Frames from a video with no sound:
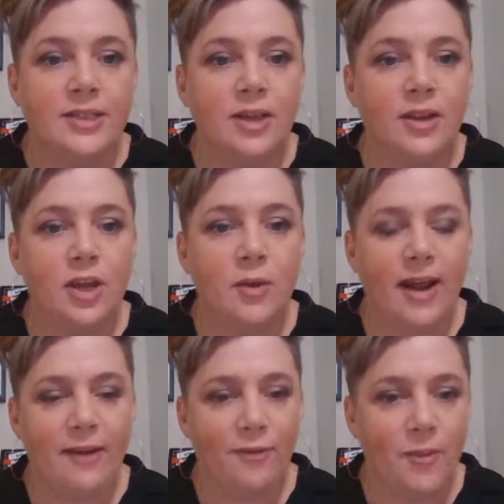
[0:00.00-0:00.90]
So the
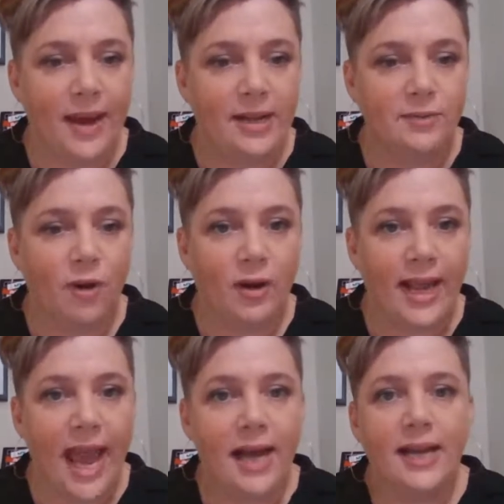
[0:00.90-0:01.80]
Q&A format is
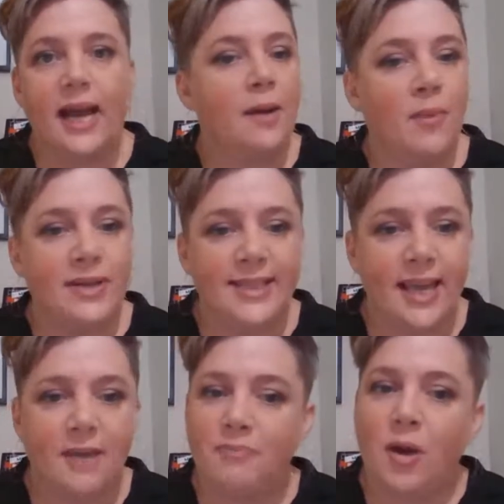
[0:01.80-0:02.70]
rolling out. Once
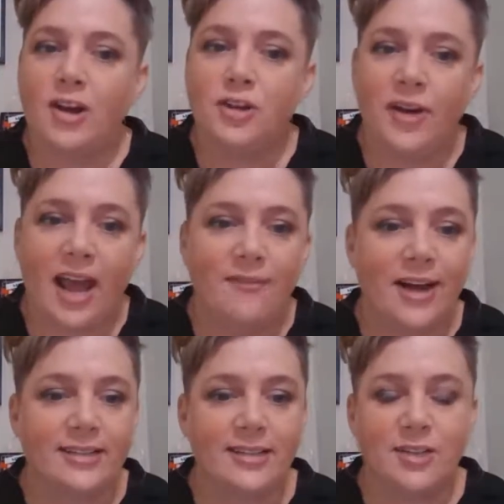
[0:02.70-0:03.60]
again, I don't
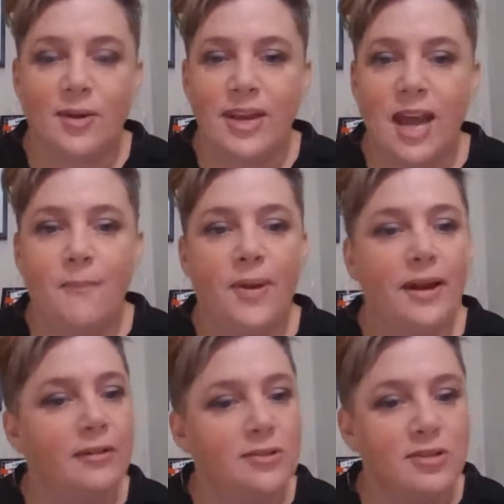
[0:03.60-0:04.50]
have access to it yet,
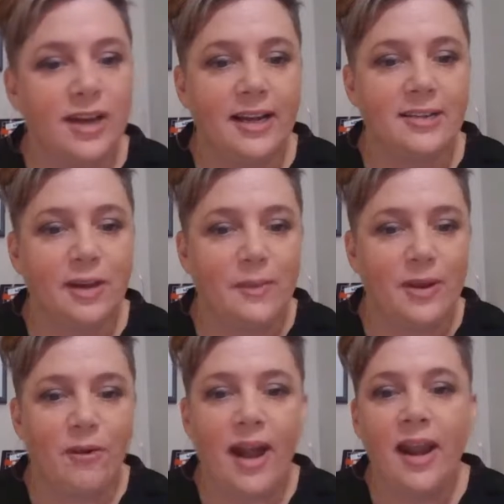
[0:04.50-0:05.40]
but it looks like it's going to
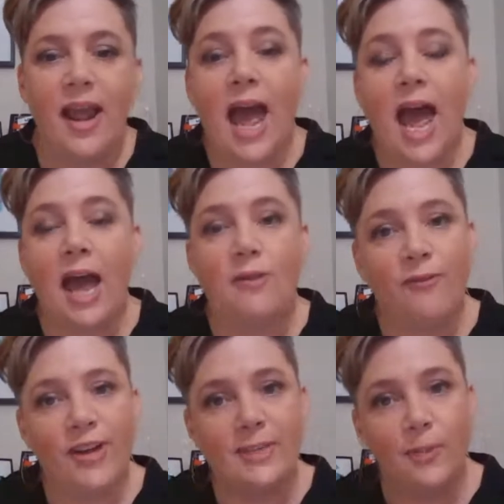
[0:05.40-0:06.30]
be great.
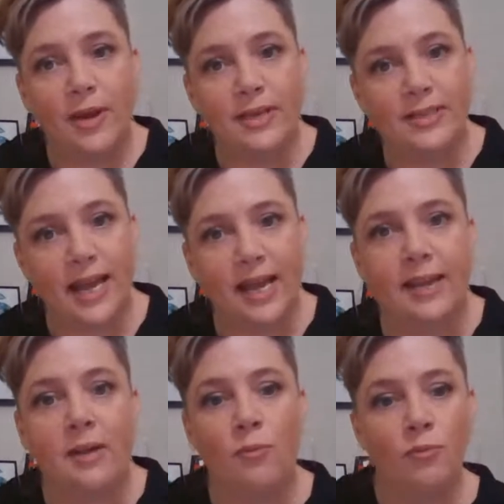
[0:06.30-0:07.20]
And Facebook has
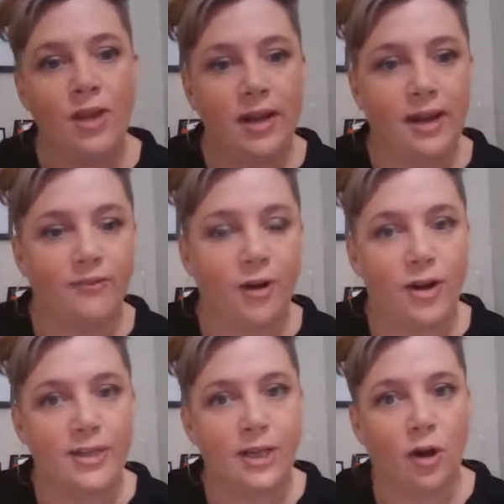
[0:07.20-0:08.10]
said they really are
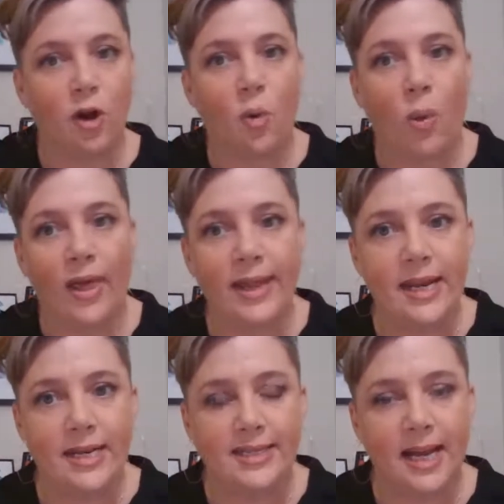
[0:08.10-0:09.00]
focusing on
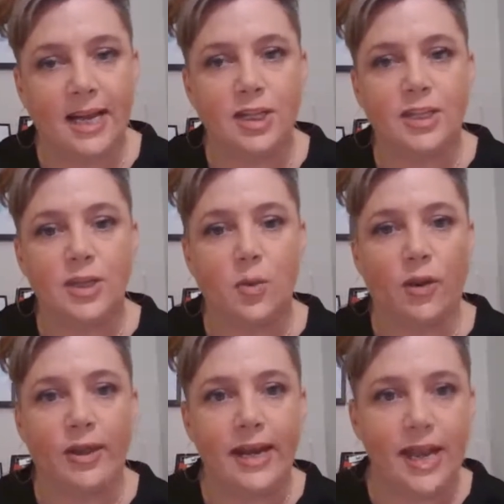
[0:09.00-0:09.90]
quality discussions,
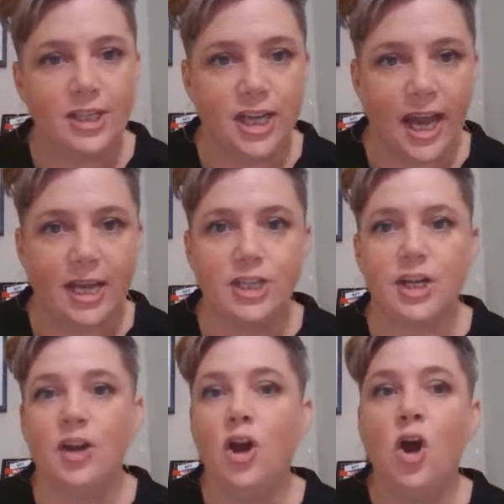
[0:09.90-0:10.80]
quality
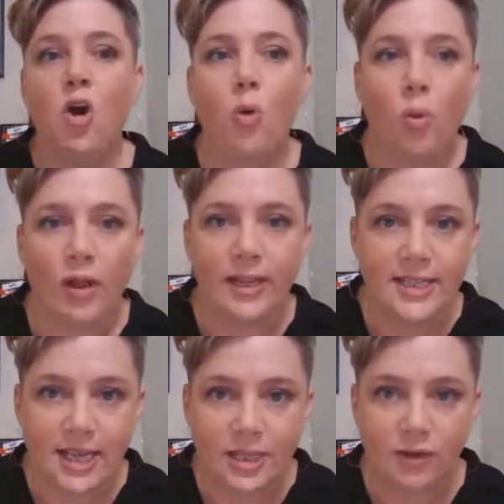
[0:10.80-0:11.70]
education,
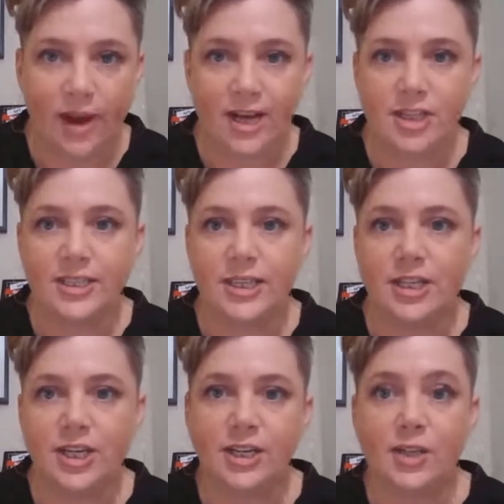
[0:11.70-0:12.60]
quality interactions
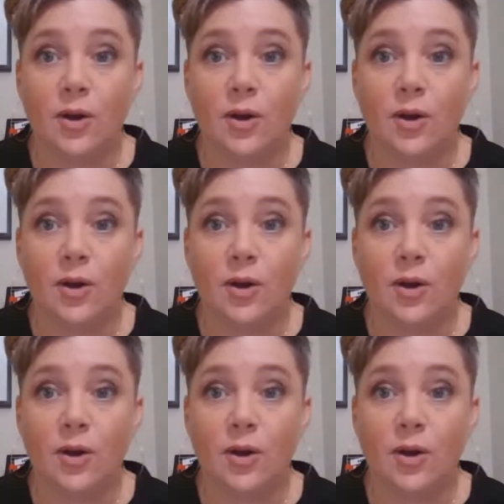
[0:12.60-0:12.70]
this year.